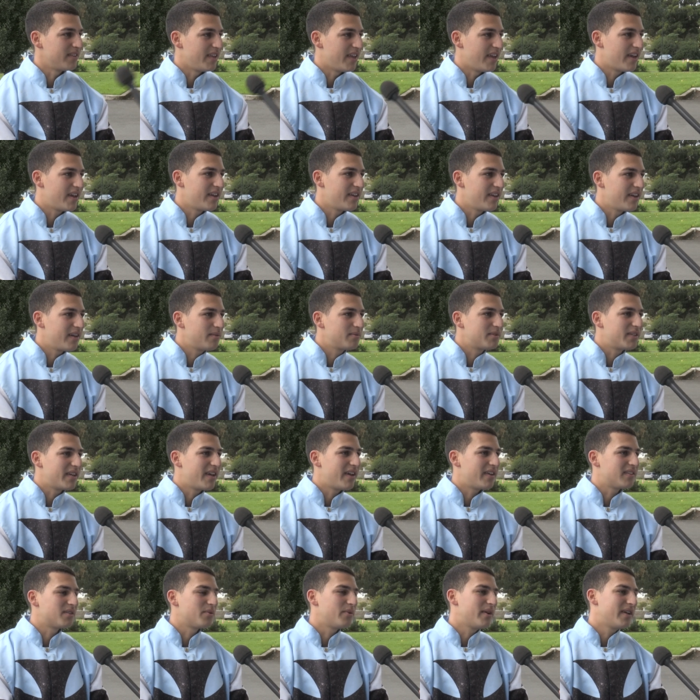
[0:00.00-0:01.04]
Yeah, yeah. So
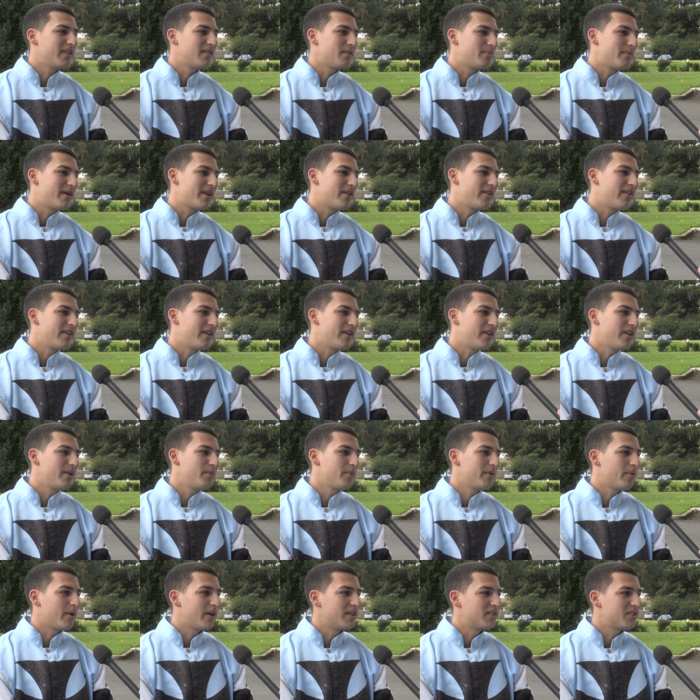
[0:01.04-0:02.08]
yeah, so we had the mare at home.
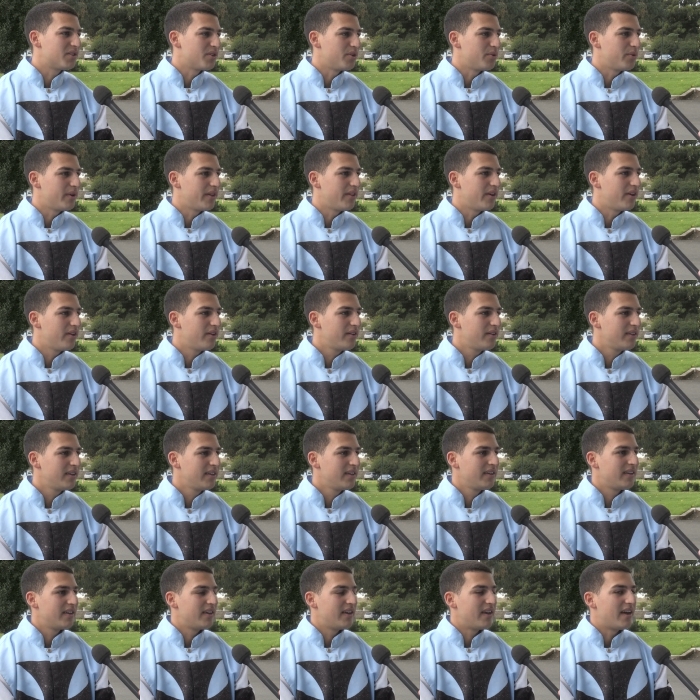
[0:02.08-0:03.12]
We won two with her.
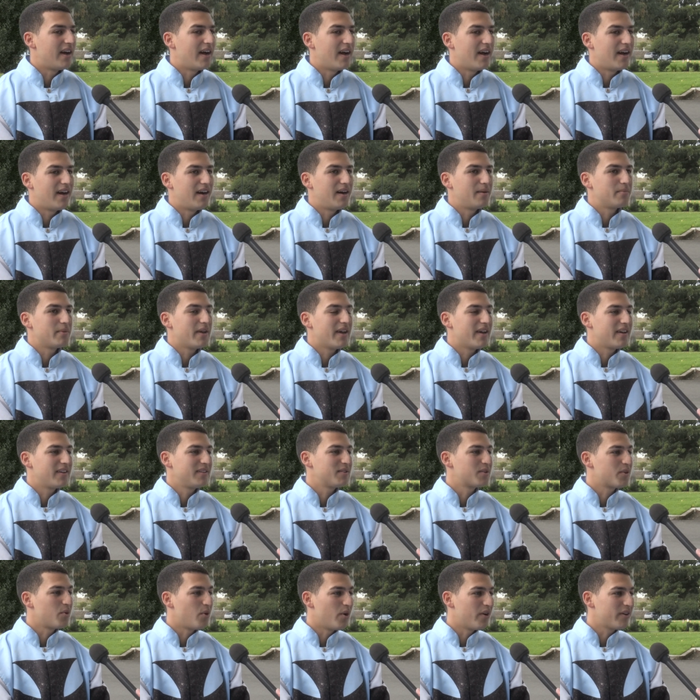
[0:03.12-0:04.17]
Um, yeah,
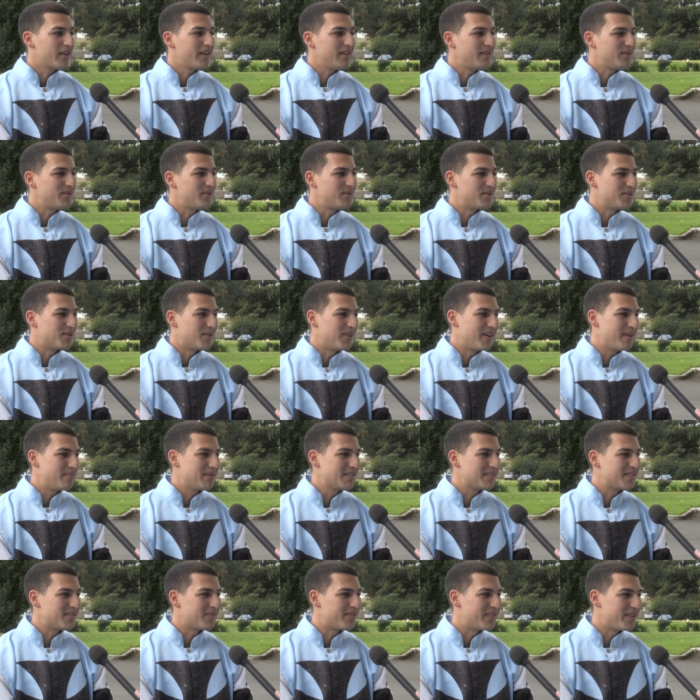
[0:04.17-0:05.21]
quirky little type,
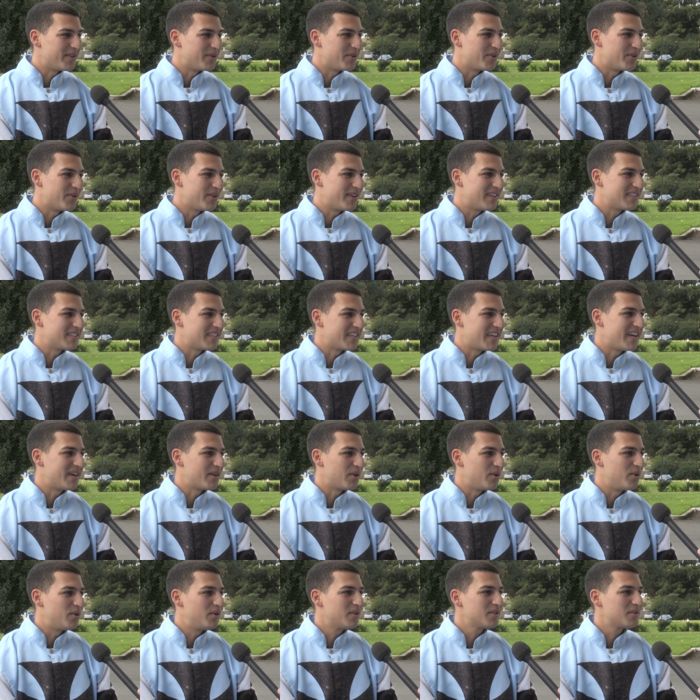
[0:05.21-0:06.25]
Mr. Feelgood, as a
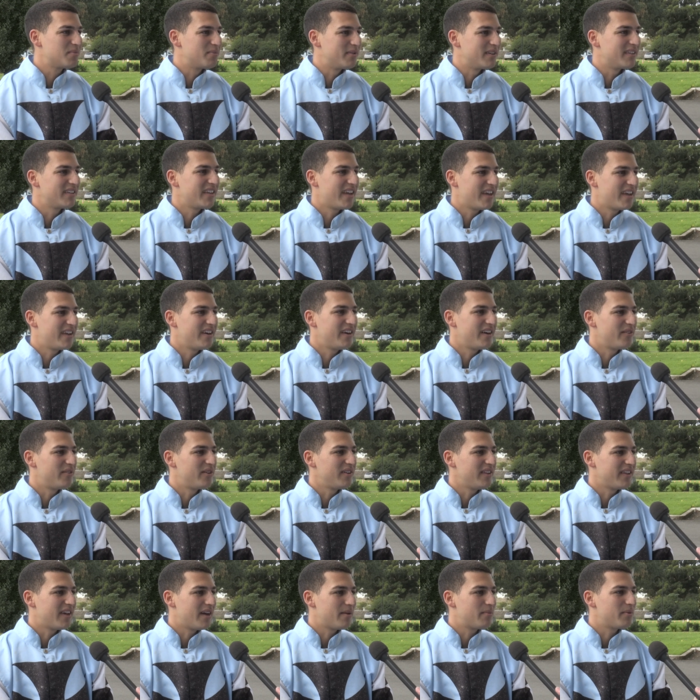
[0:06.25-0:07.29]
young horse. But yeah, no,
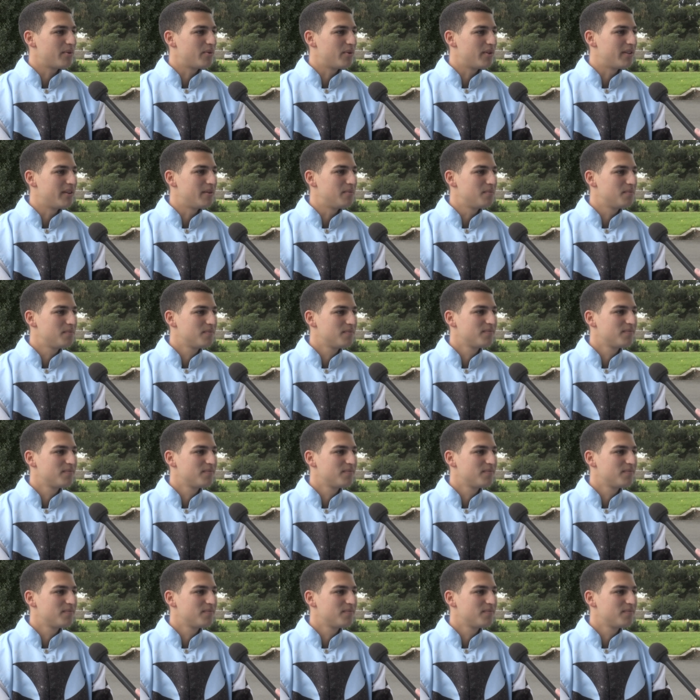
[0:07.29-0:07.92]
really happy with him.